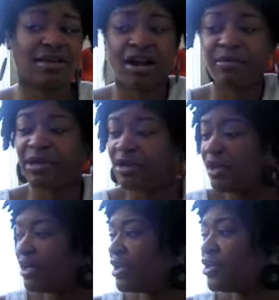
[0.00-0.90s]
this arm and,
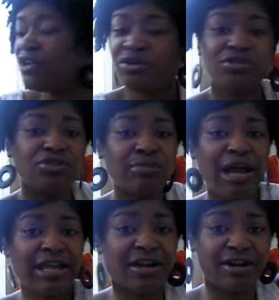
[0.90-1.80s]
you know, do
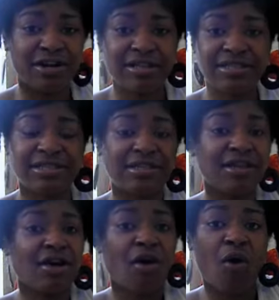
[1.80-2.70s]
my errands and
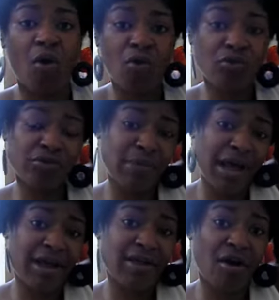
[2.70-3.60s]
hold
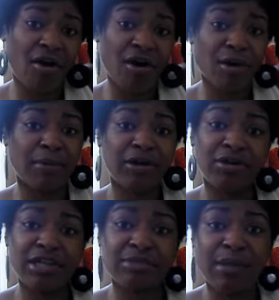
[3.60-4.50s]
my arm
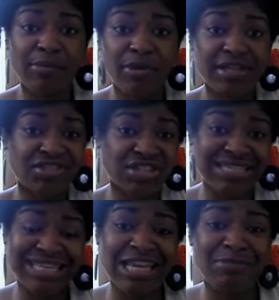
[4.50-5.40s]
underneath my breast just
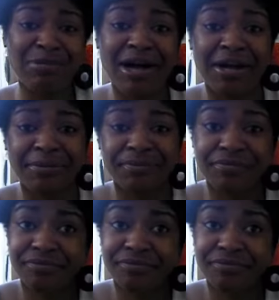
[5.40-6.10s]
to keep him up.